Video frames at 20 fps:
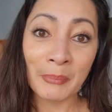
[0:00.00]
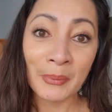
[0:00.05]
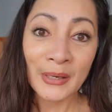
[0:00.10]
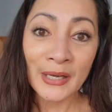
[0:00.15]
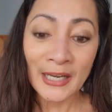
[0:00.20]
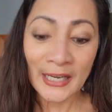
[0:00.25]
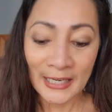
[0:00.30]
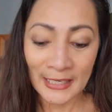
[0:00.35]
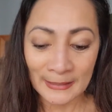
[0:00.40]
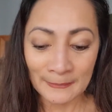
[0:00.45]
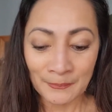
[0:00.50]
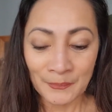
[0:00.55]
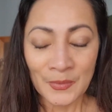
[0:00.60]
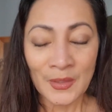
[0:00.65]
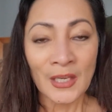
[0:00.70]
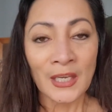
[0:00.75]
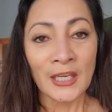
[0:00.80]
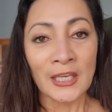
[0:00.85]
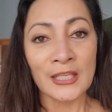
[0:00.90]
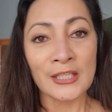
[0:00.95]
But
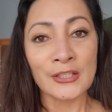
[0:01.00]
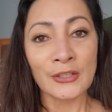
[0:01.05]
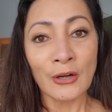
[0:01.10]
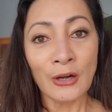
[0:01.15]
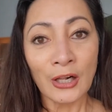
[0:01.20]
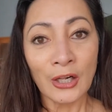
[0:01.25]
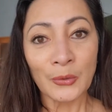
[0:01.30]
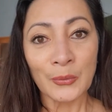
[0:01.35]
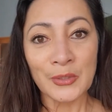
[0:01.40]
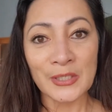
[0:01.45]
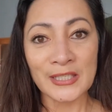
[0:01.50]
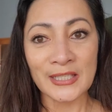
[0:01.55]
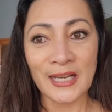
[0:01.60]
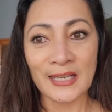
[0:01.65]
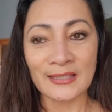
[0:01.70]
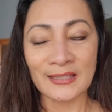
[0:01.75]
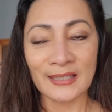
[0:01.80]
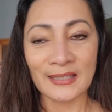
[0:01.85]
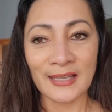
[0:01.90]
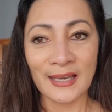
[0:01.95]
it's always
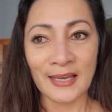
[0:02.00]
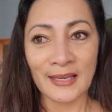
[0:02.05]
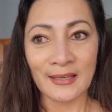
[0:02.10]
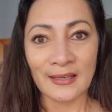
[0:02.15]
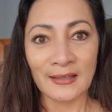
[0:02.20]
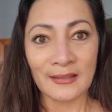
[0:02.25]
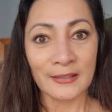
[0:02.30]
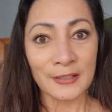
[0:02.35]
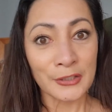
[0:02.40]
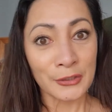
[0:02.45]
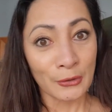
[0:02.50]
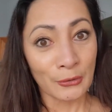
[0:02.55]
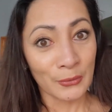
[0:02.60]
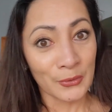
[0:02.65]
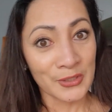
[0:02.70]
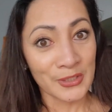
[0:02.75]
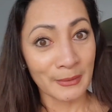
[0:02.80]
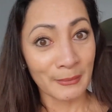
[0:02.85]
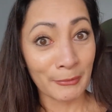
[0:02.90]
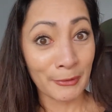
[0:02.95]
kind of like, there's
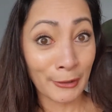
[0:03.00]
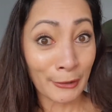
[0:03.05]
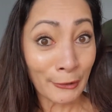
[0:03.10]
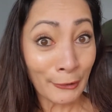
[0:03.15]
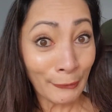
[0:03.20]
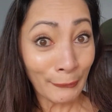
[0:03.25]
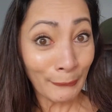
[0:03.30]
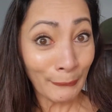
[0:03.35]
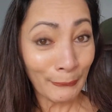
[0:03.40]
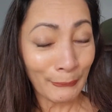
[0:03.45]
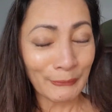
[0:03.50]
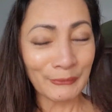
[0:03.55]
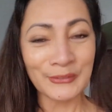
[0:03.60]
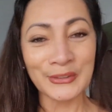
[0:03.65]
always something new.